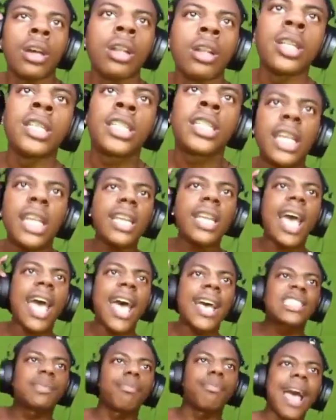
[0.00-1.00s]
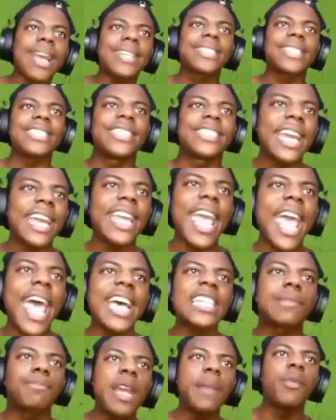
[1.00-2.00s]
Shitty ass mics and shitty
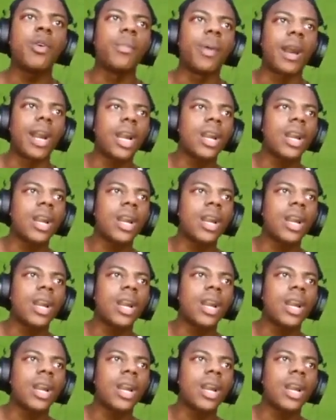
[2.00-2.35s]
ass people, bro.